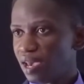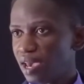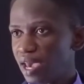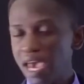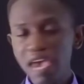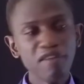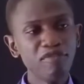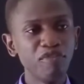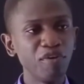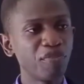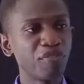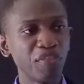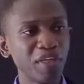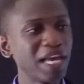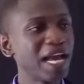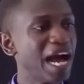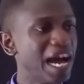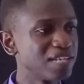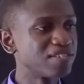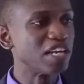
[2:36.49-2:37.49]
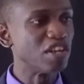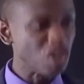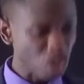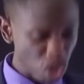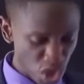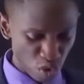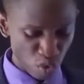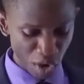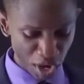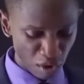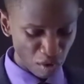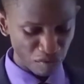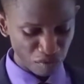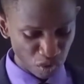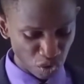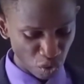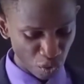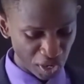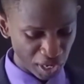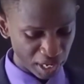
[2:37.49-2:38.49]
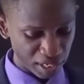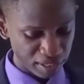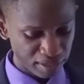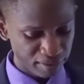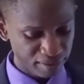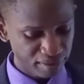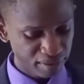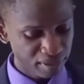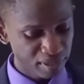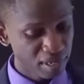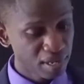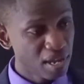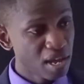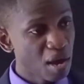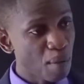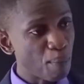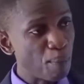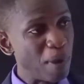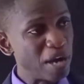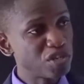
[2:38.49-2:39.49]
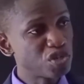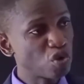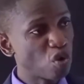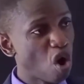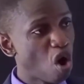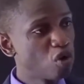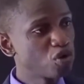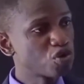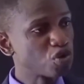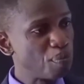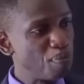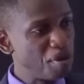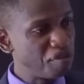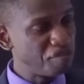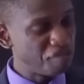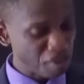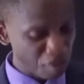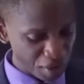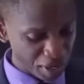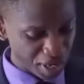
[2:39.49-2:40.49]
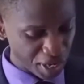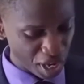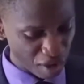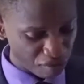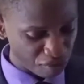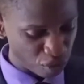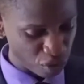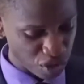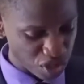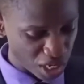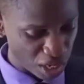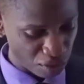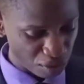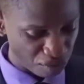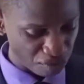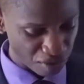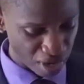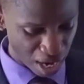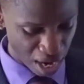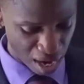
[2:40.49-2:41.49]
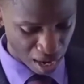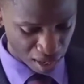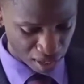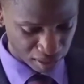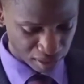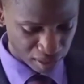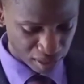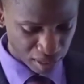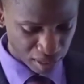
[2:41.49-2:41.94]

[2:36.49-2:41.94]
Everything has a new way of doing it. But you ought to be very careful, child of God,